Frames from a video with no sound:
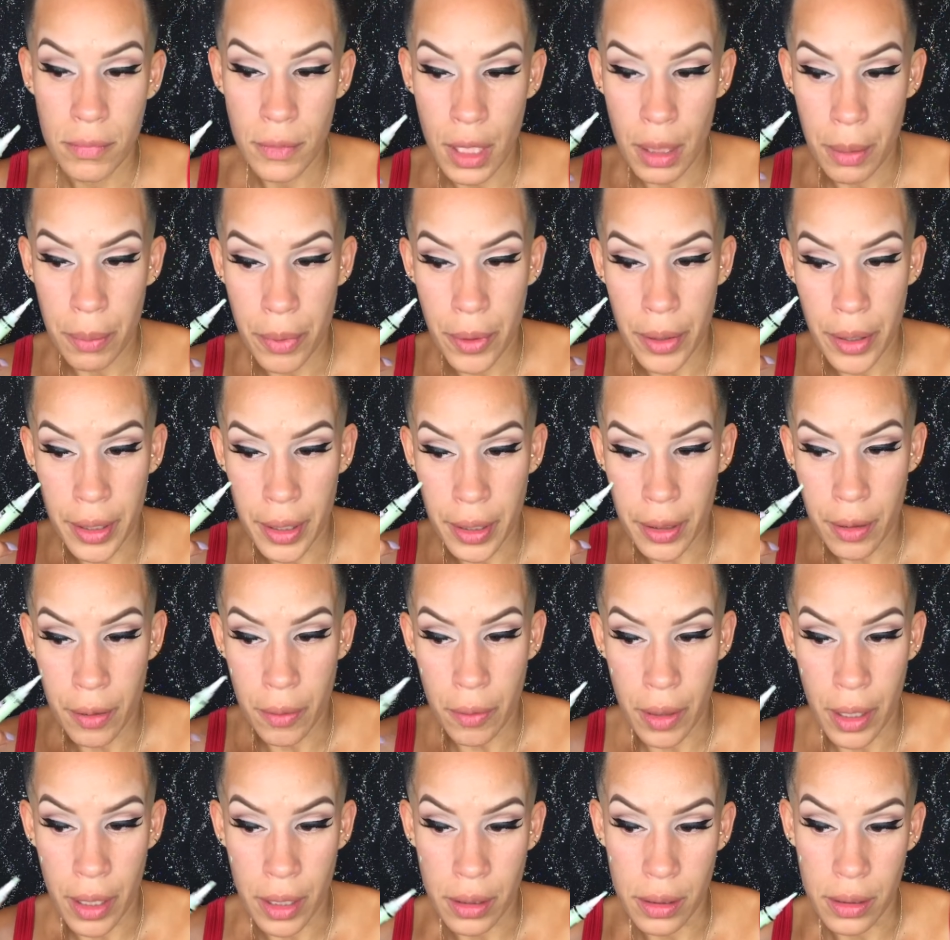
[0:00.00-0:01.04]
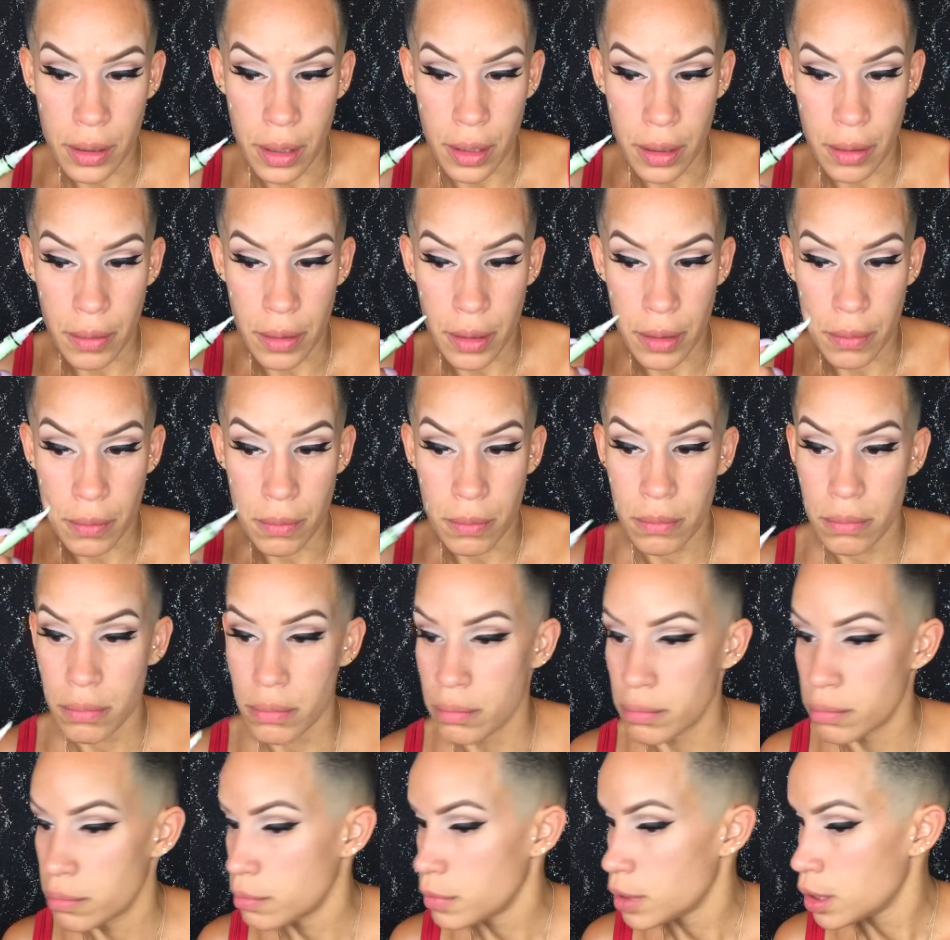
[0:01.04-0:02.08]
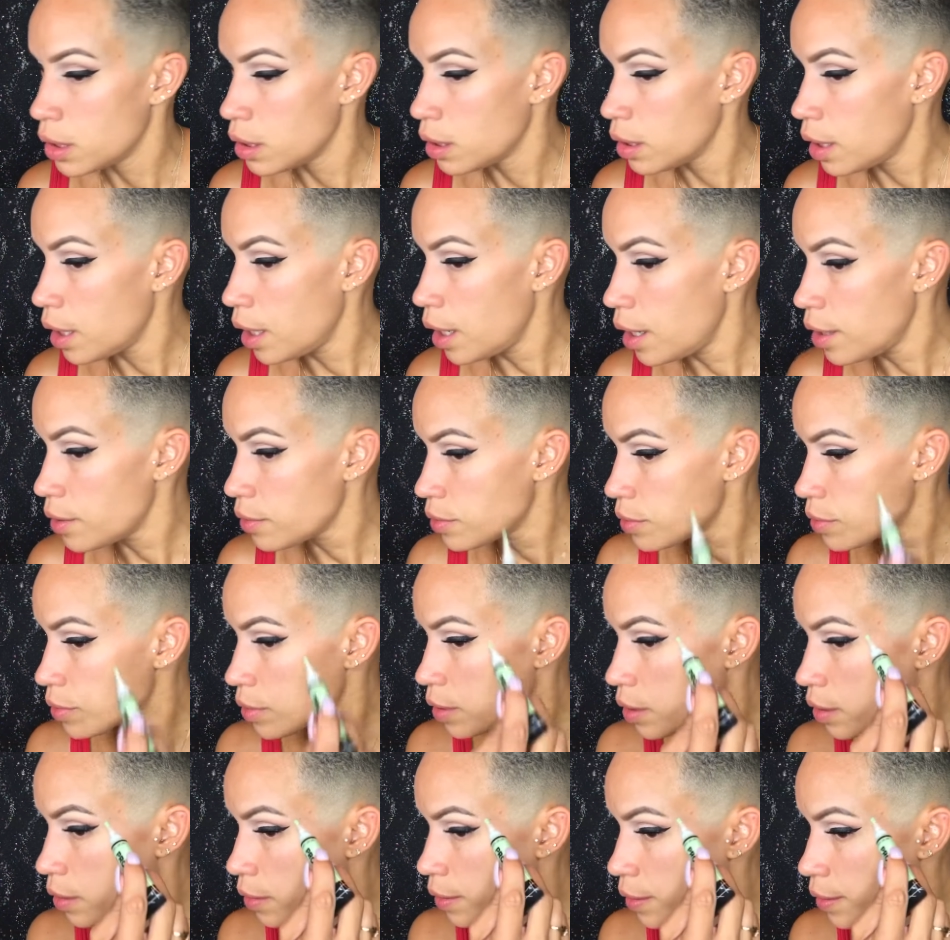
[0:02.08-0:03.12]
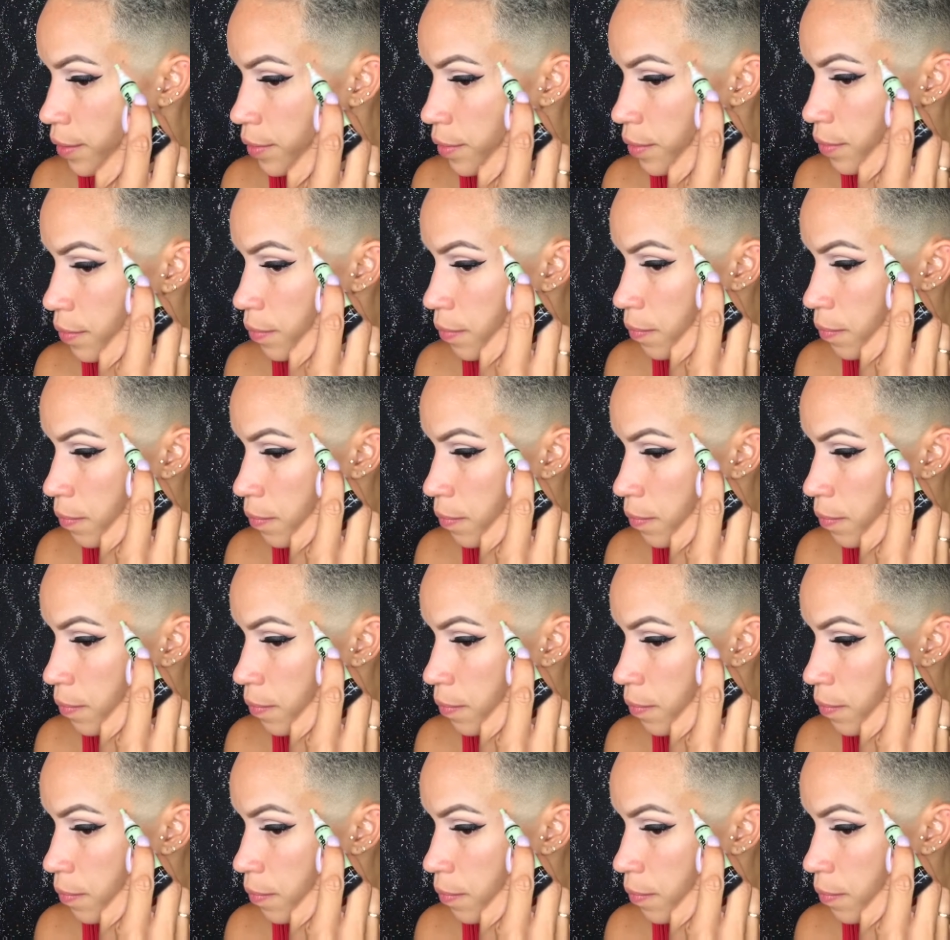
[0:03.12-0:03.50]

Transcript: I bought it a while ago and I was just curious.